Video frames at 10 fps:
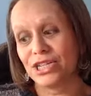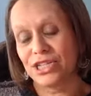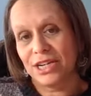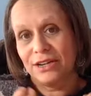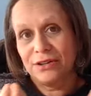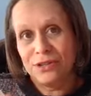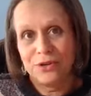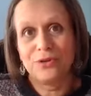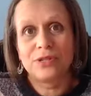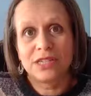to
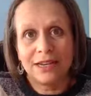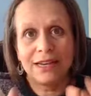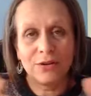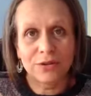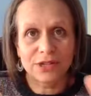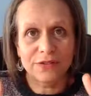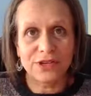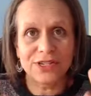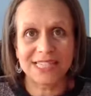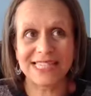you to in order for
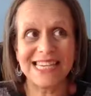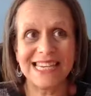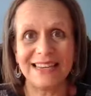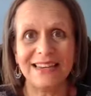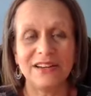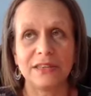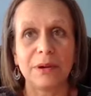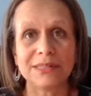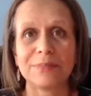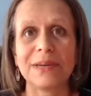you to see the
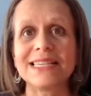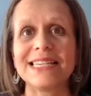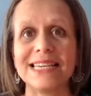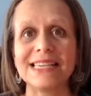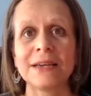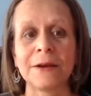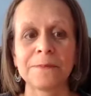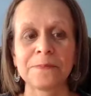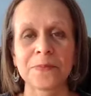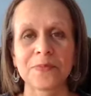possibilities,
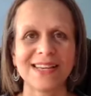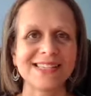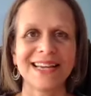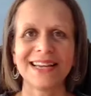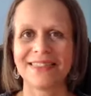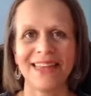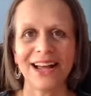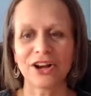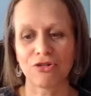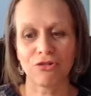is that
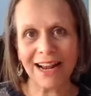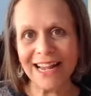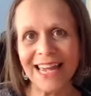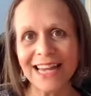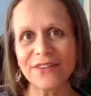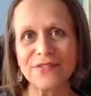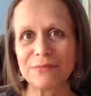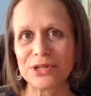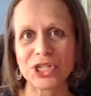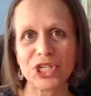that cranking of the
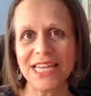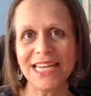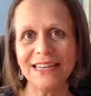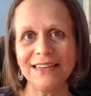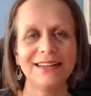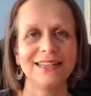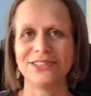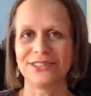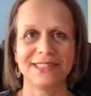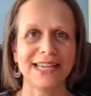machine
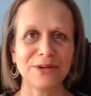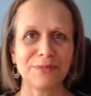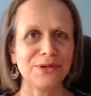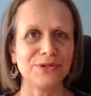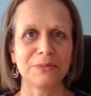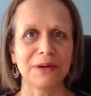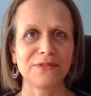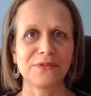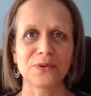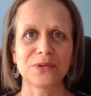doesn't take up a huge amount
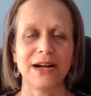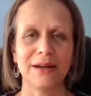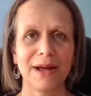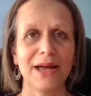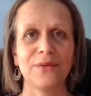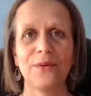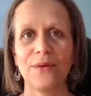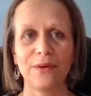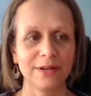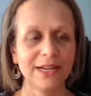of your time at
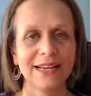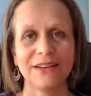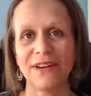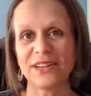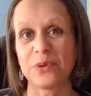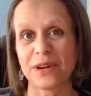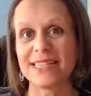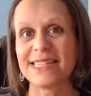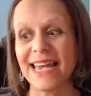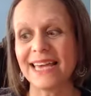all. In fact, what I
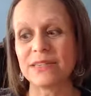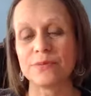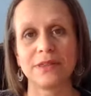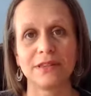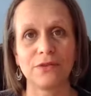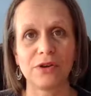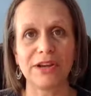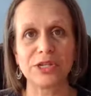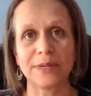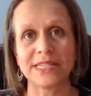say is with the Free
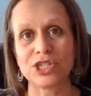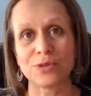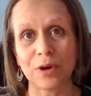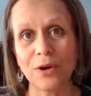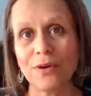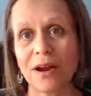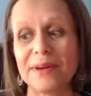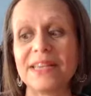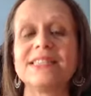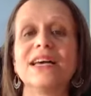Range Messenger program
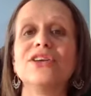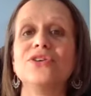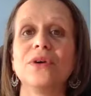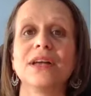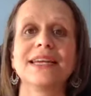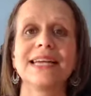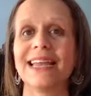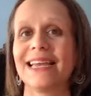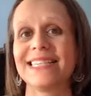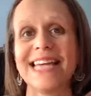is that you're going to
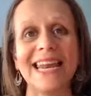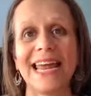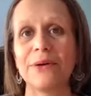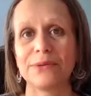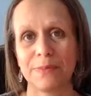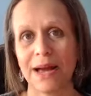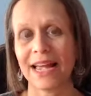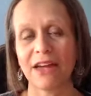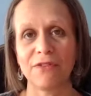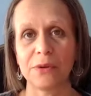get like 10 hours back
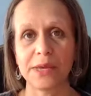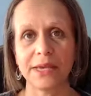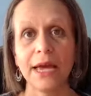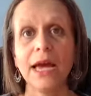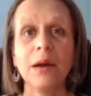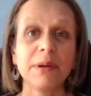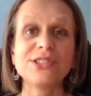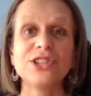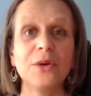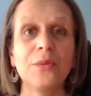every week.
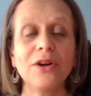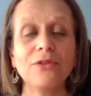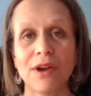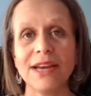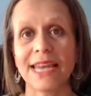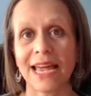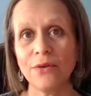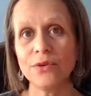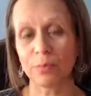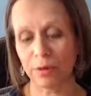Because you know what? Right
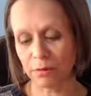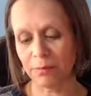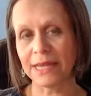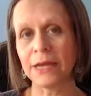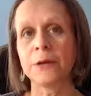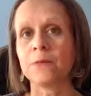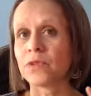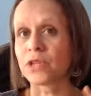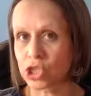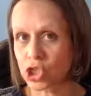now, you're probably
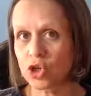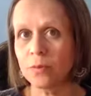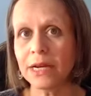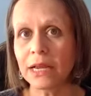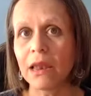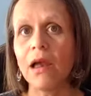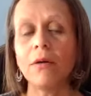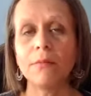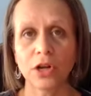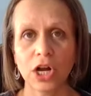consuming a
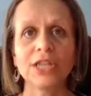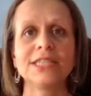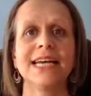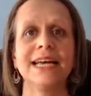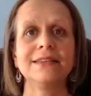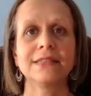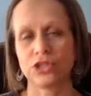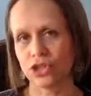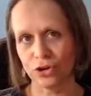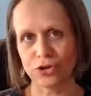lot of content
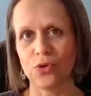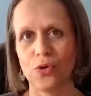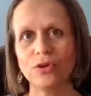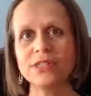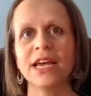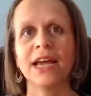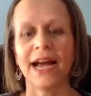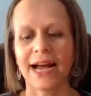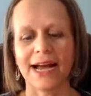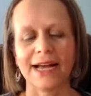that's not yours
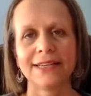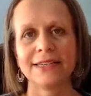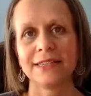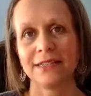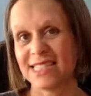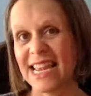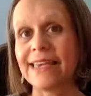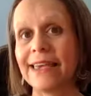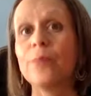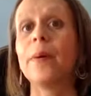and it's
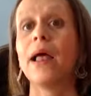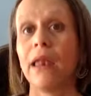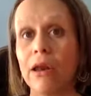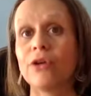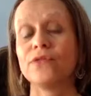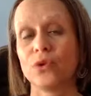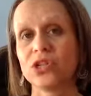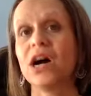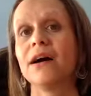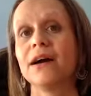taking up a lot of your
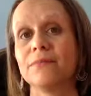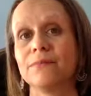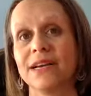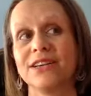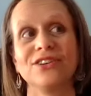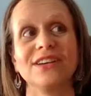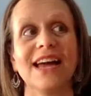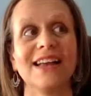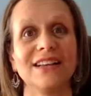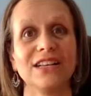time. Like you
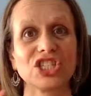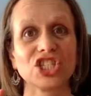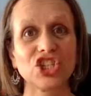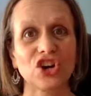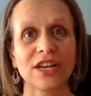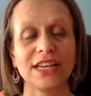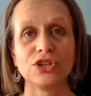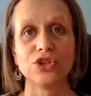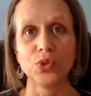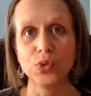get stuck
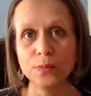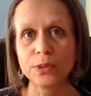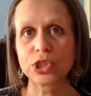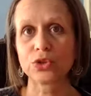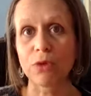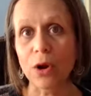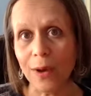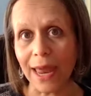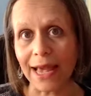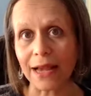in doom
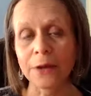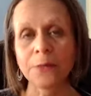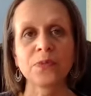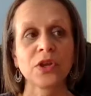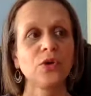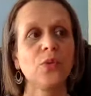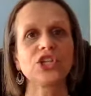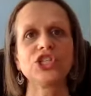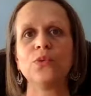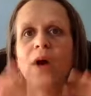scrolling. You're
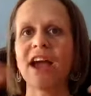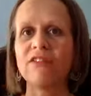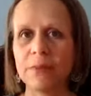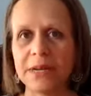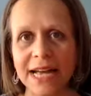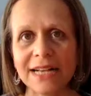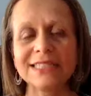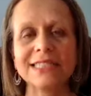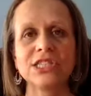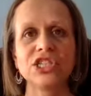watching what everybody
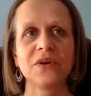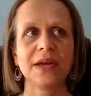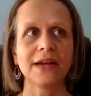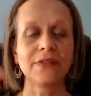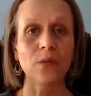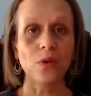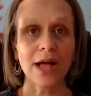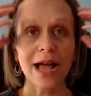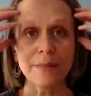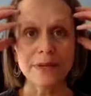else is doing. And then
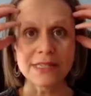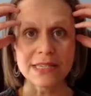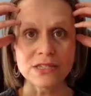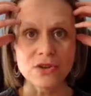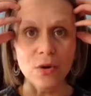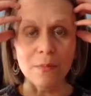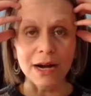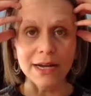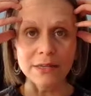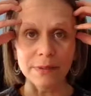what happens is your
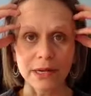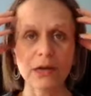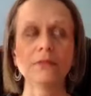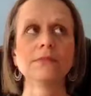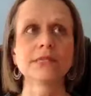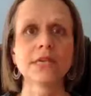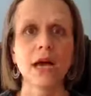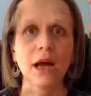mind becomes